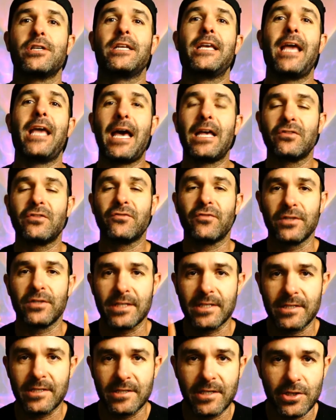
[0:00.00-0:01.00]
He asks for
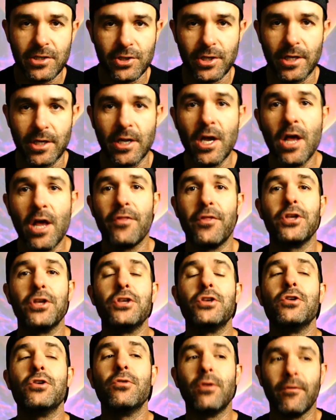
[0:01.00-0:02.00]
decision. The
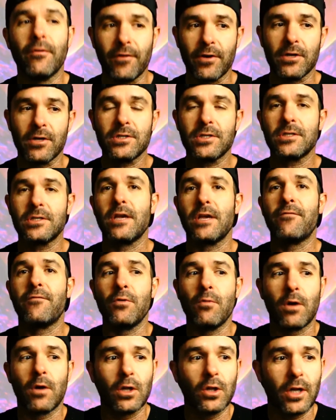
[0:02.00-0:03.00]
universe, if
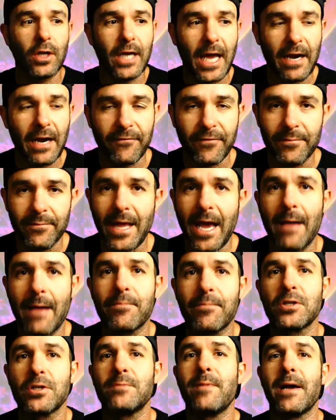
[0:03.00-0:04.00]
you want to look at it from that
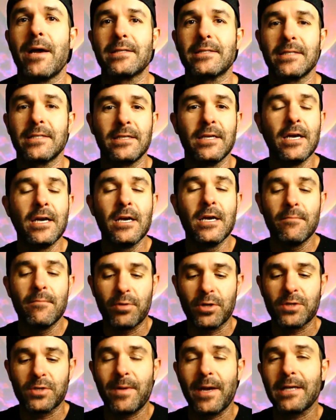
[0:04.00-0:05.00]
perspective,
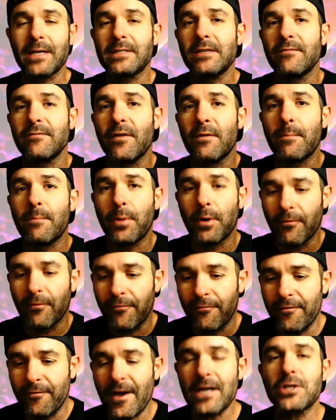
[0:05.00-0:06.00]

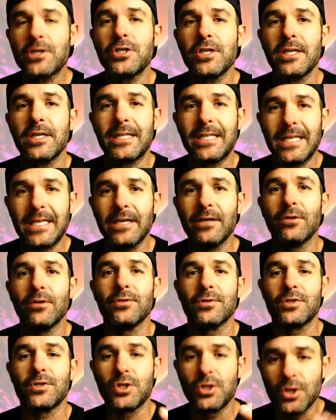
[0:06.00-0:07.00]
perfection
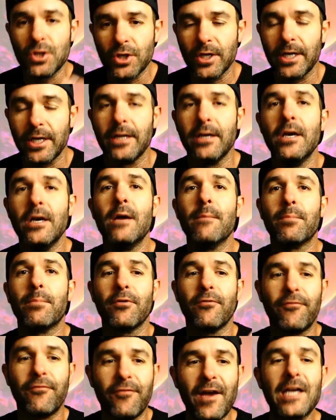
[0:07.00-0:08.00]
kills good.
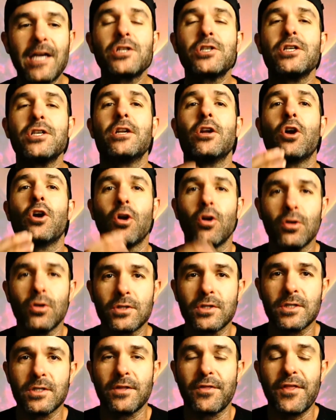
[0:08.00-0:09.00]
Perfection
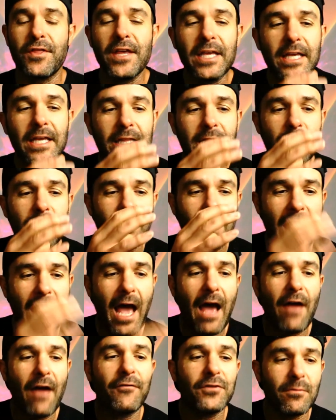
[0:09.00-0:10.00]
hurts. Thinking that we
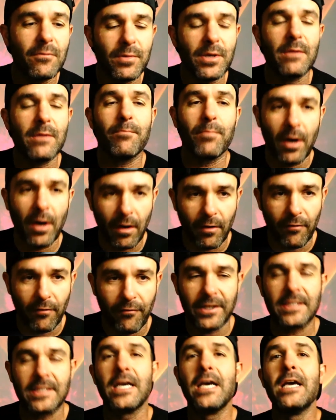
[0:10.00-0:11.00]
have to be
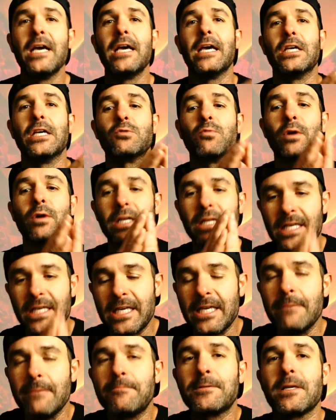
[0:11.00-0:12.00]
perfect is what
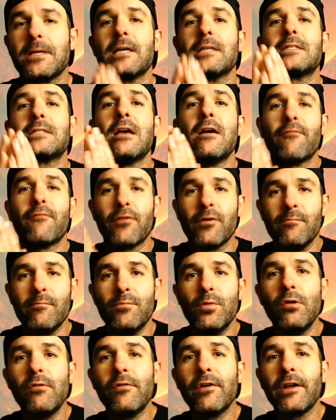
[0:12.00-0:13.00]
keeps us from
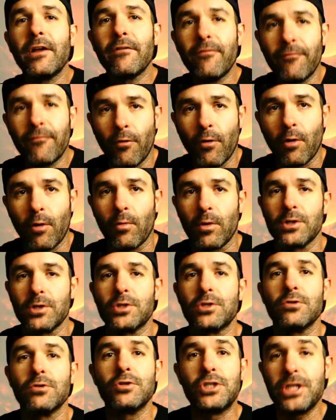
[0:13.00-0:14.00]
moving forward.
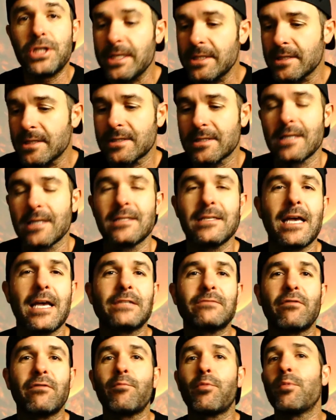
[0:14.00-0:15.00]
So Jesus doesn't ask
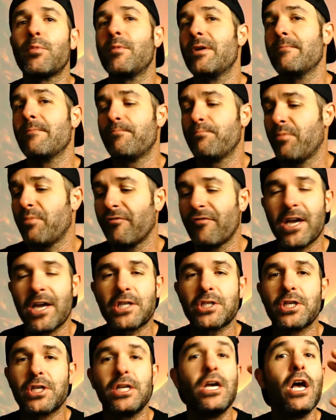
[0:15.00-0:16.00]
for
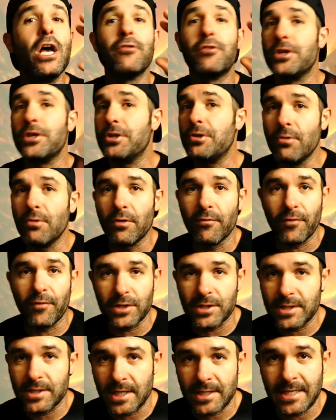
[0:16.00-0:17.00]
perfection. The
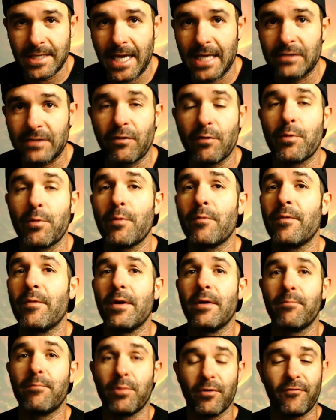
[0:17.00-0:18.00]
universe doesn't ask for
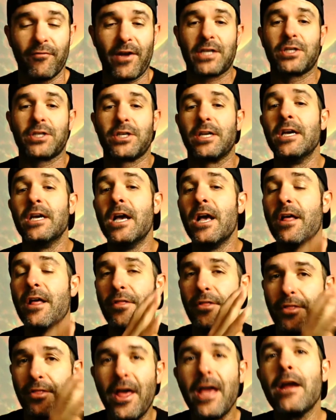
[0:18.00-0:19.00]
perfection.
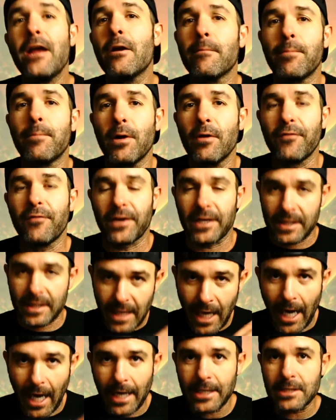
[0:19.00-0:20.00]
They are perfect.
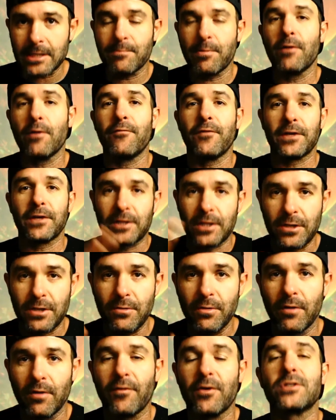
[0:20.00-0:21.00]
God is perfect. The
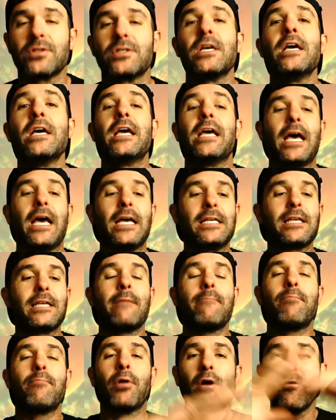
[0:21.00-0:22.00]
universe has a
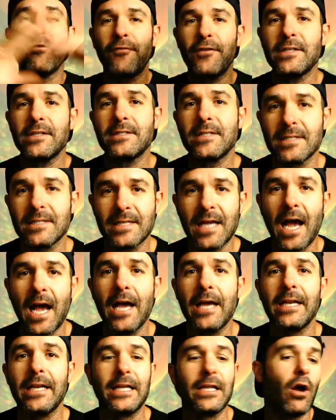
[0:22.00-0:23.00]
perfect
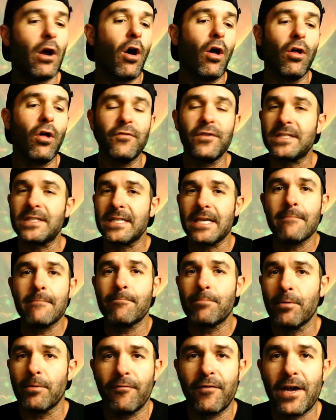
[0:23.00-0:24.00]
design in all of its
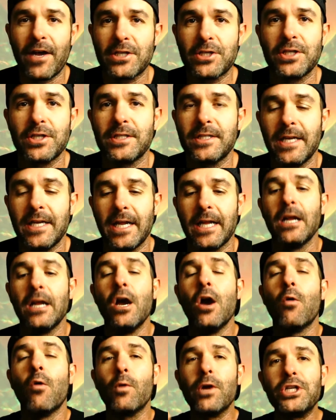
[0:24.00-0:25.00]
imperfections in it.
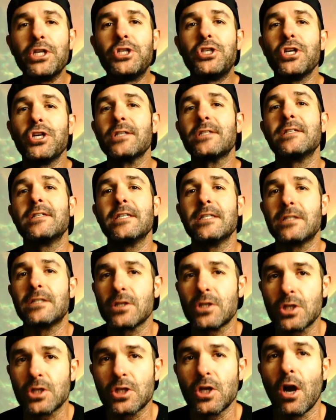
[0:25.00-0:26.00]
We just need to
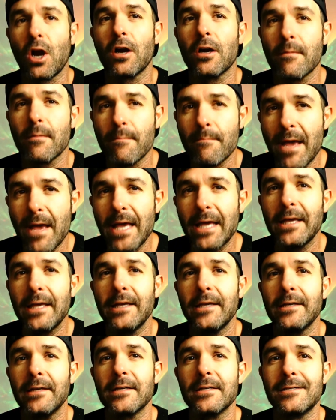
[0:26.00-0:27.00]
start
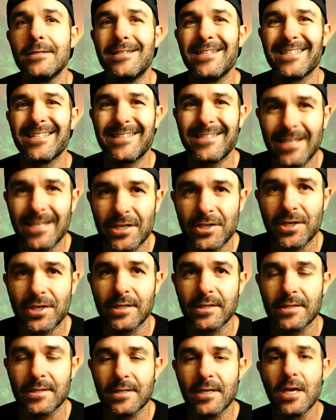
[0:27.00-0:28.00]
making
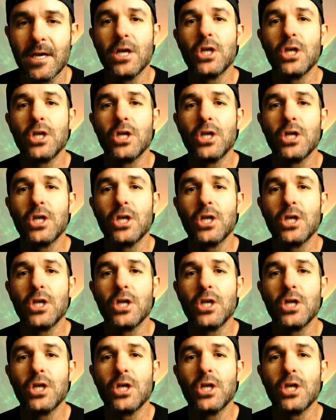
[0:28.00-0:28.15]
decisions.